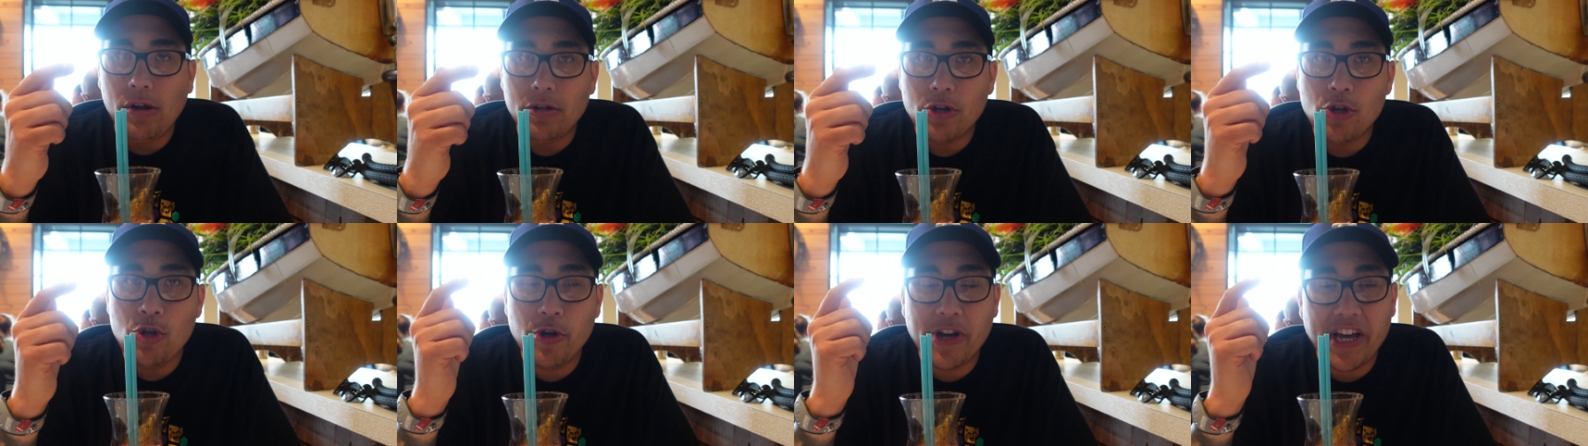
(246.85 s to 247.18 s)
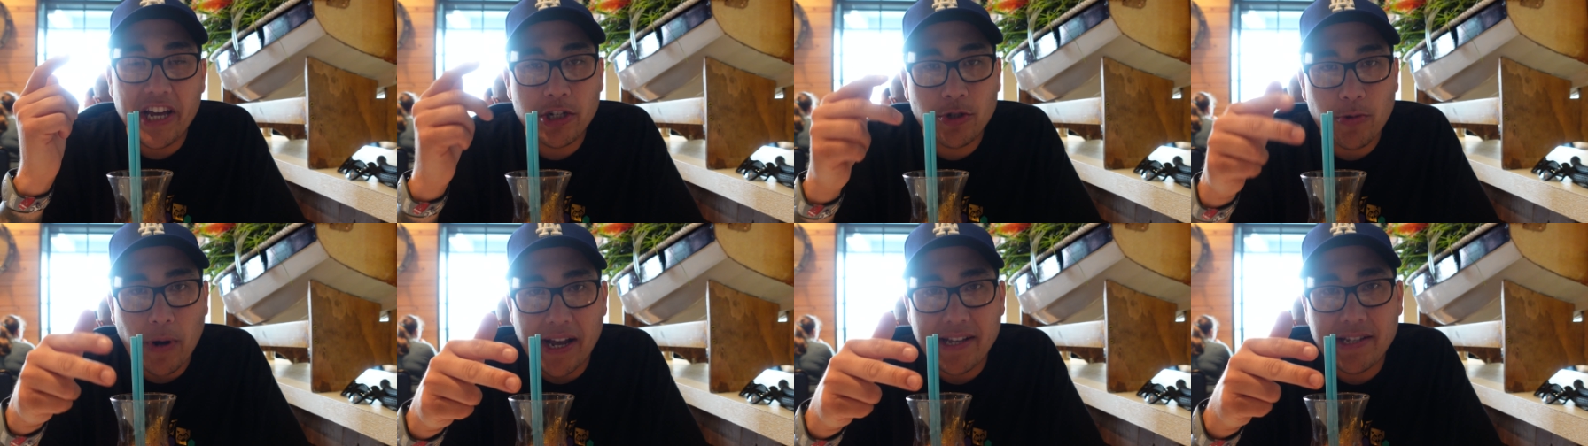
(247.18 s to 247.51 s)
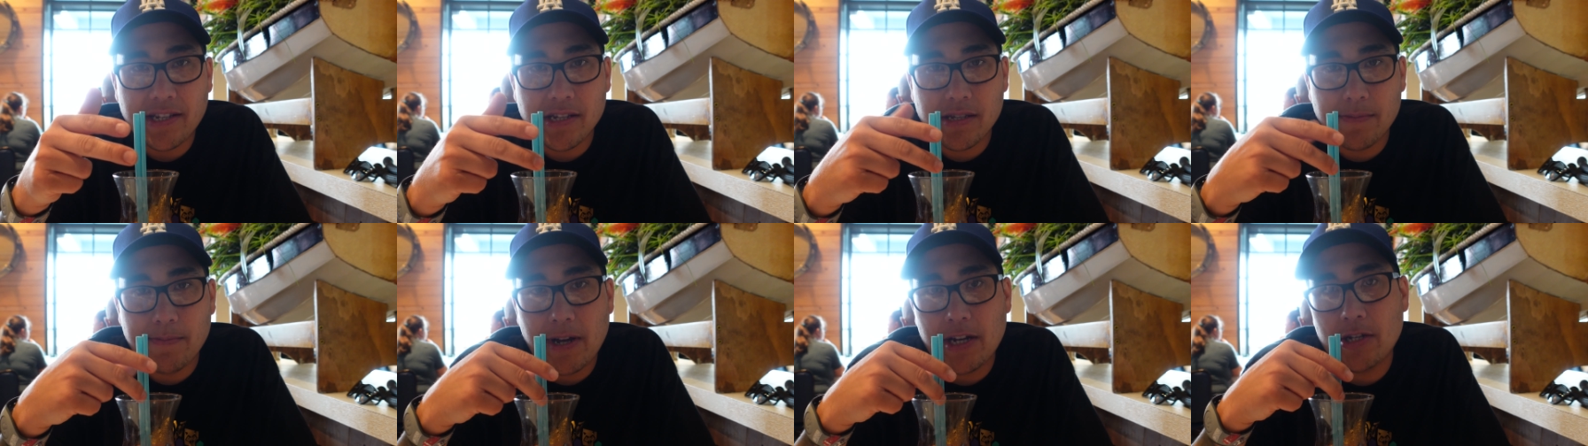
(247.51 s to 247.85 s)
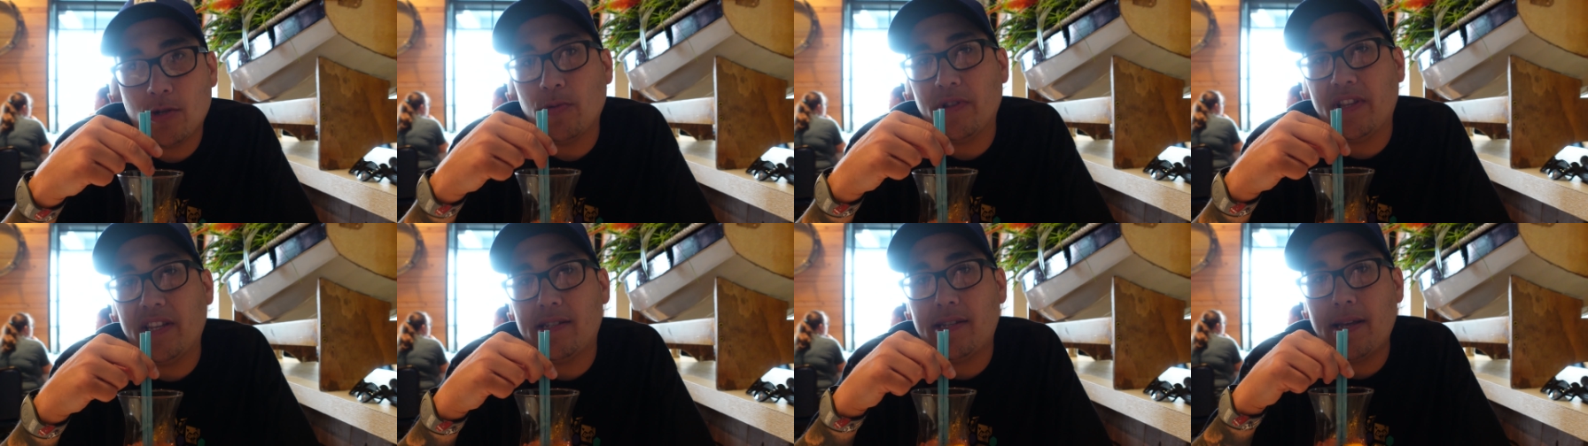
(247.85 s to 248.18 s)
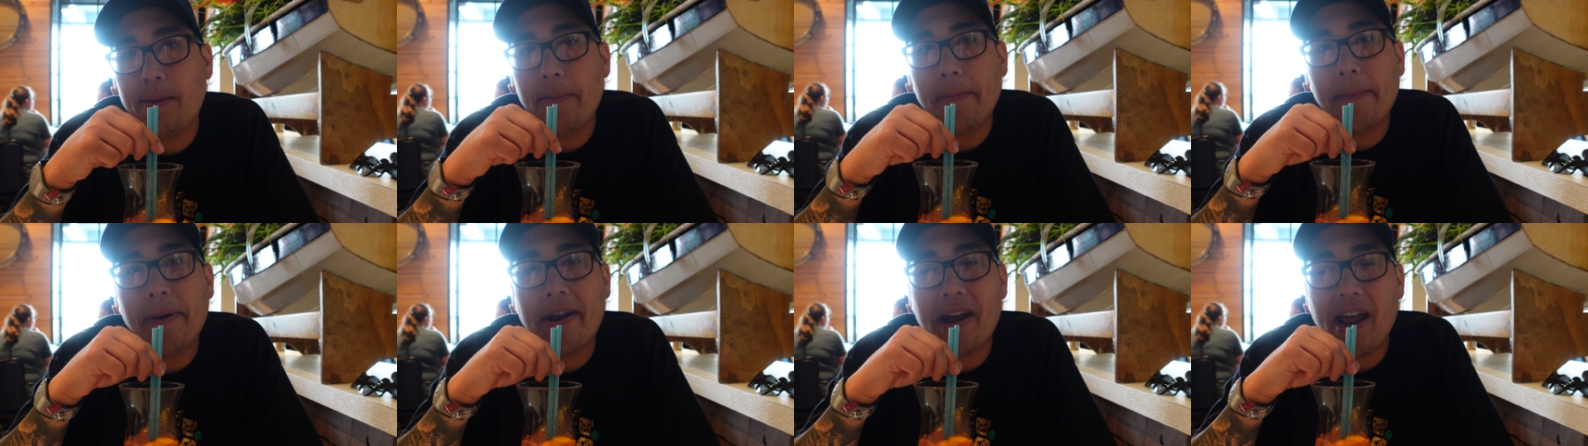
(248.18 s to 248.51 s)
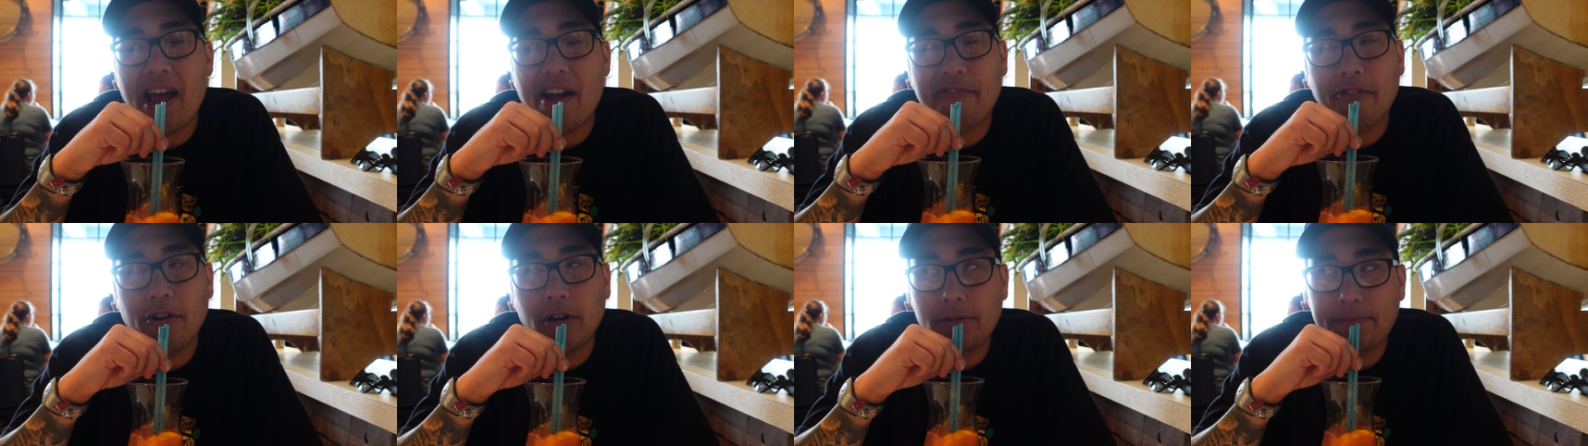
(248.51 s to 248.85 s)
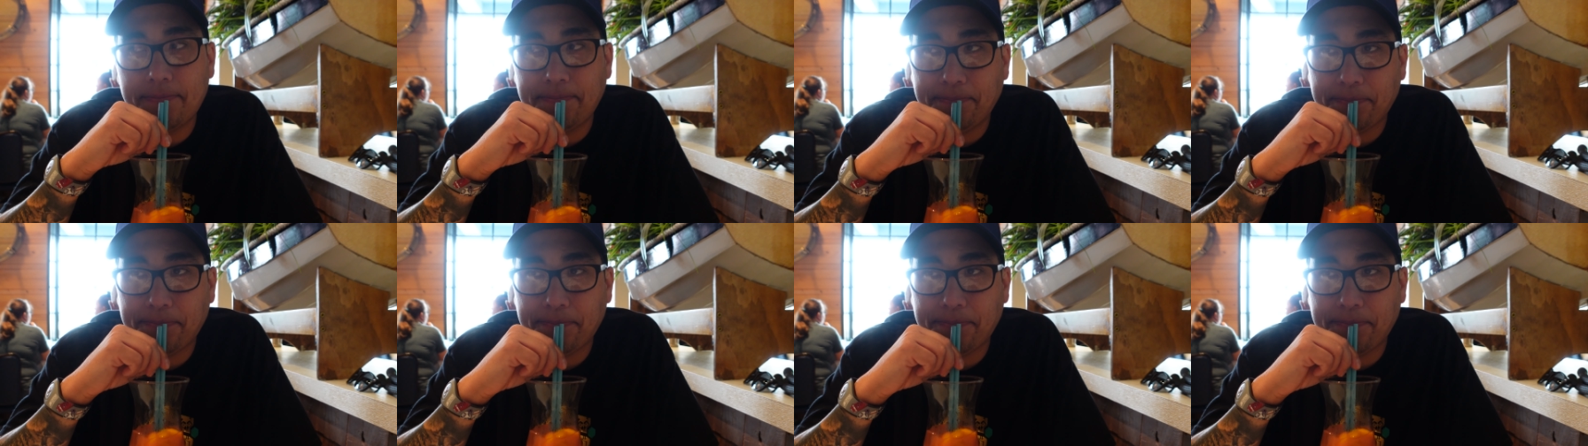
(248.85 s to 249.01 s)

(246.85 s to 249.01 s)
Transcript: you get twice as much with the same amount of effort.